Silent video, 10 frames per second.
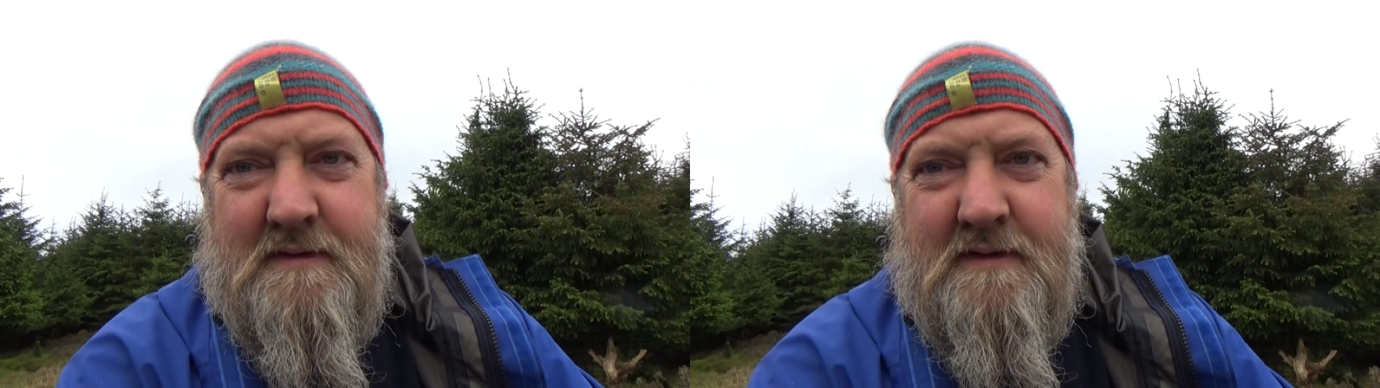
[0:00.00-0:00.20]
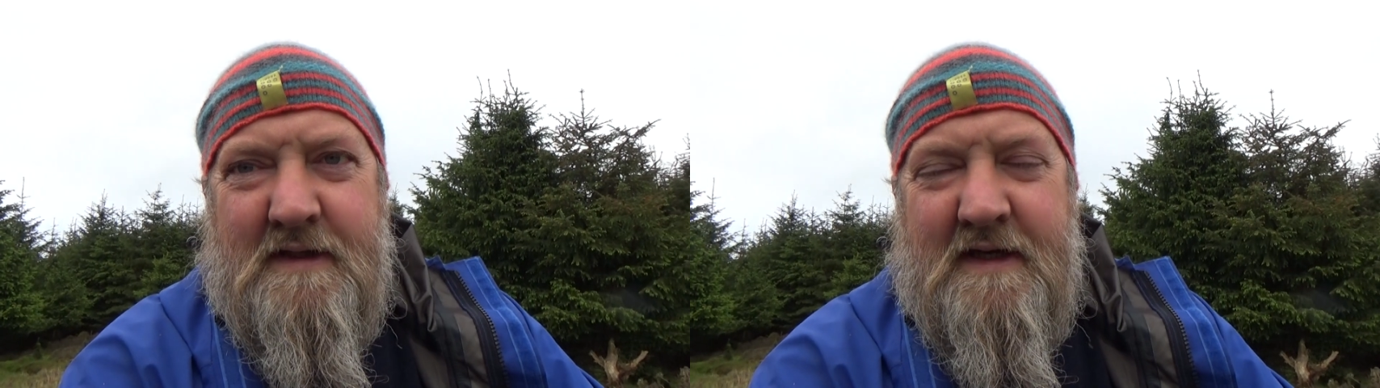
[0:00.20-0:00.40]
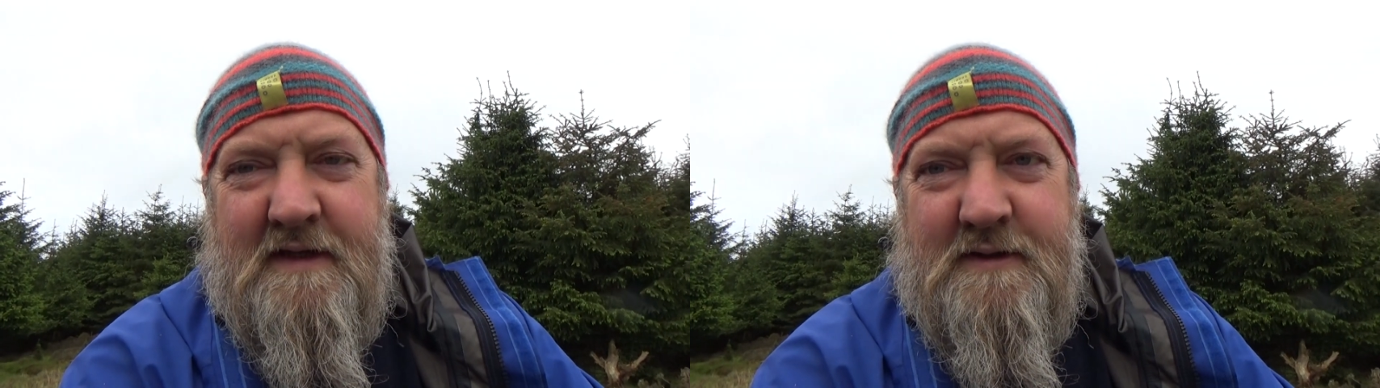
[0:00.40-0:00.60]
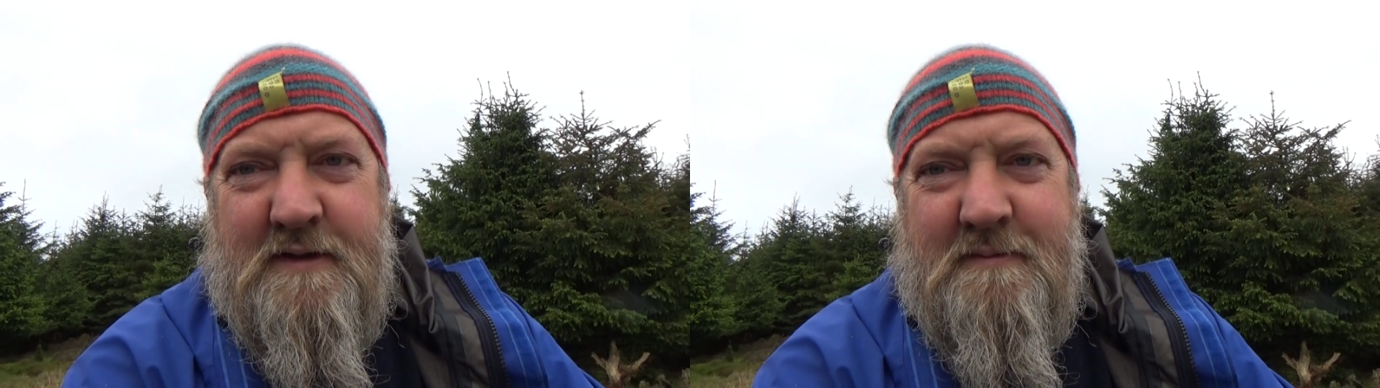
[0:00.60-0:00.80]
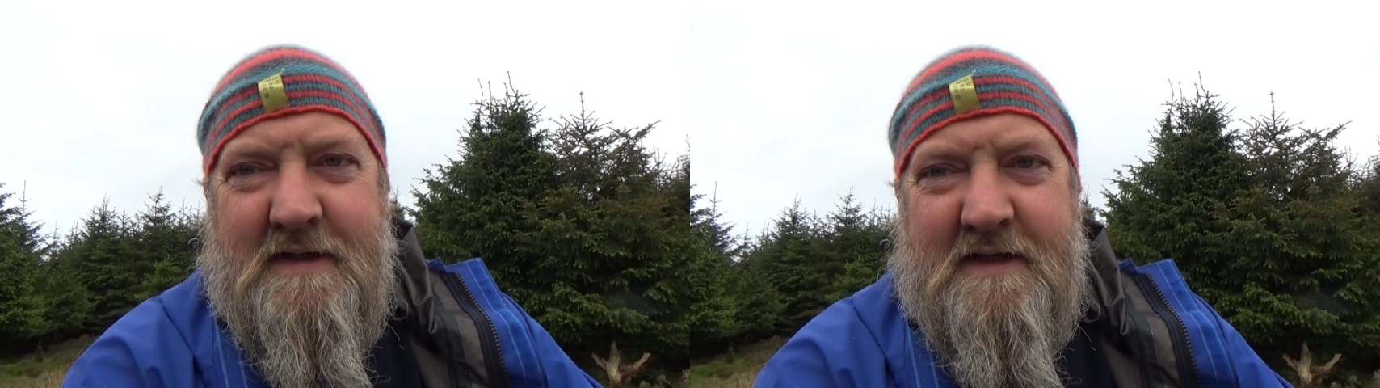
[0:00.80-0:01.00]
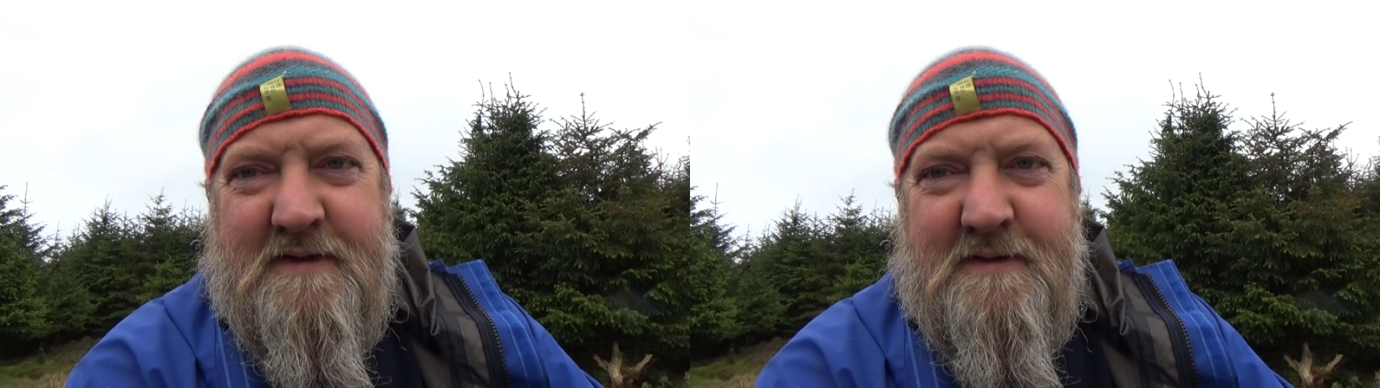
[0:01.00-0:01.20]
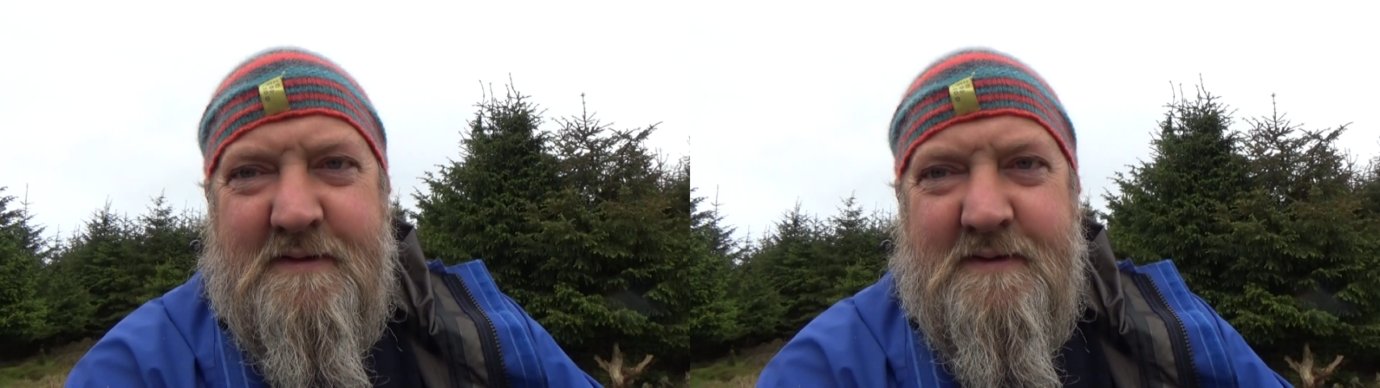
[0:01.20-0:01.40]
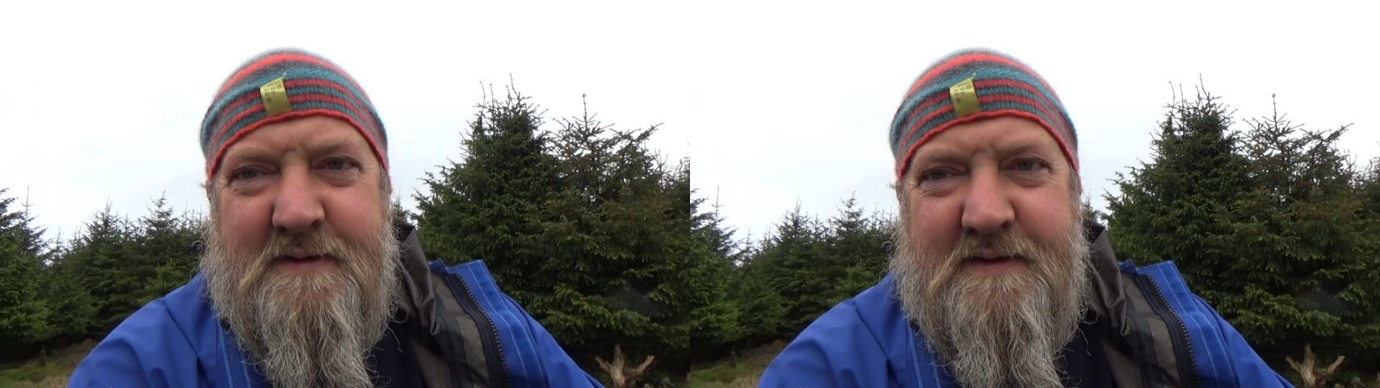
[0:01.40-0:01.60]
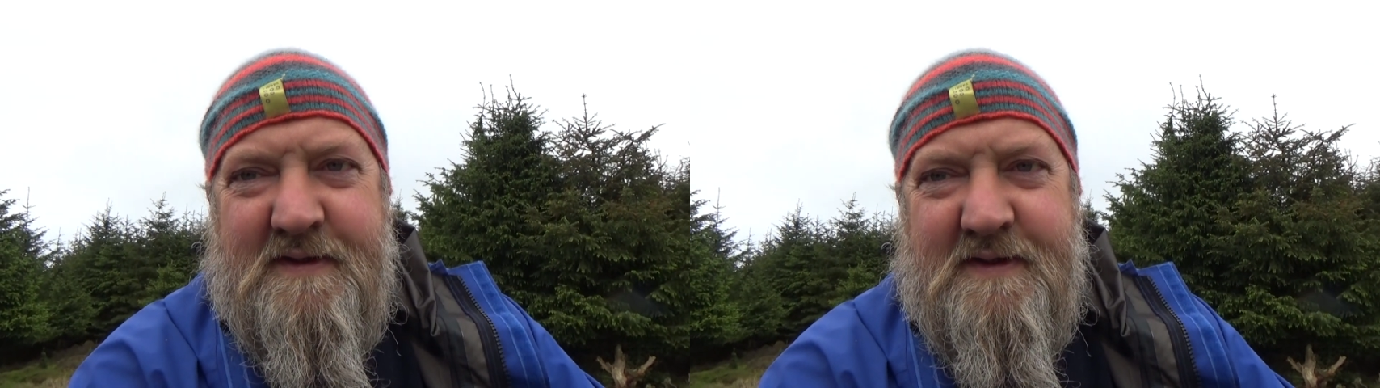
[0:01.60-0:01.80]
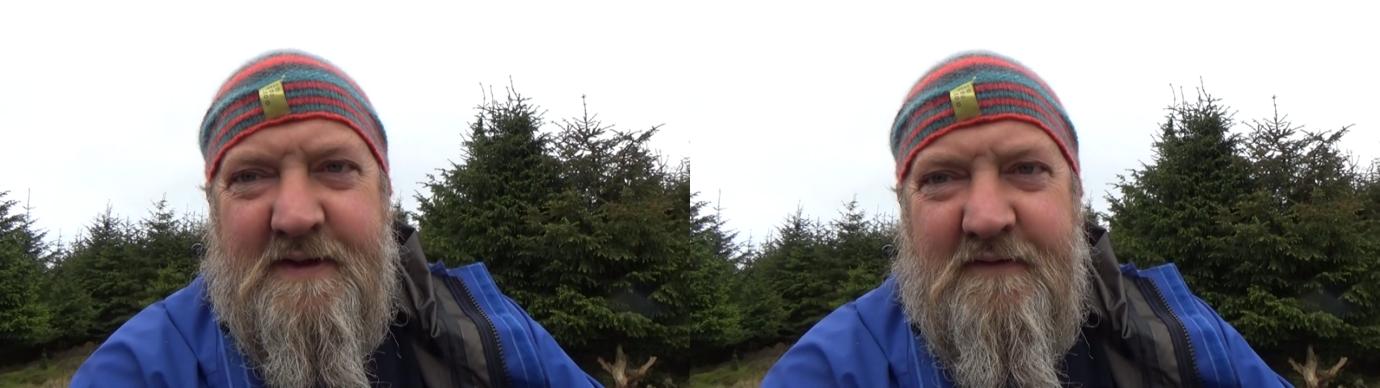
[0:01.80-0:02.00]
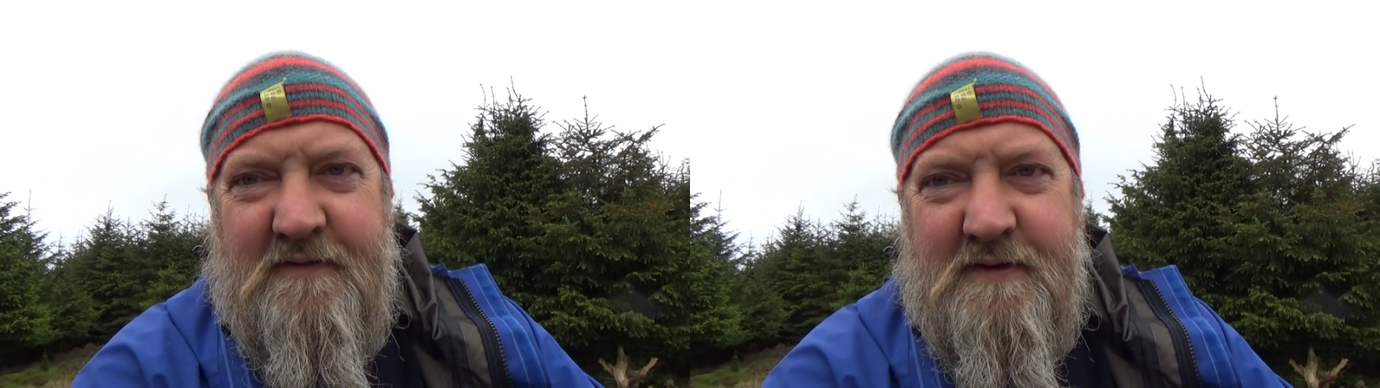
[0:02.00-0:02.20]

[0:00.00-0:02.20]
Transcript: lie in your bed and sniff